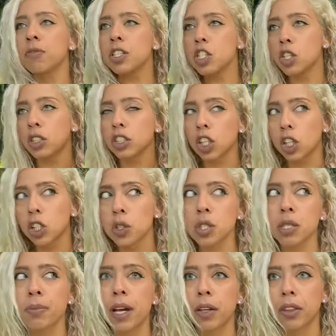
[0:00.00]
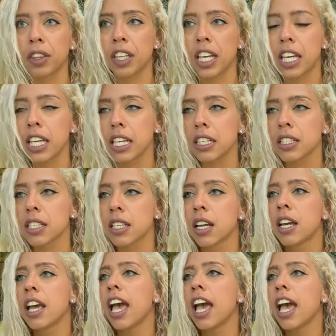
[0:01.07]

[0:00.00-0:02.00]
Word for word: me certain clues about things.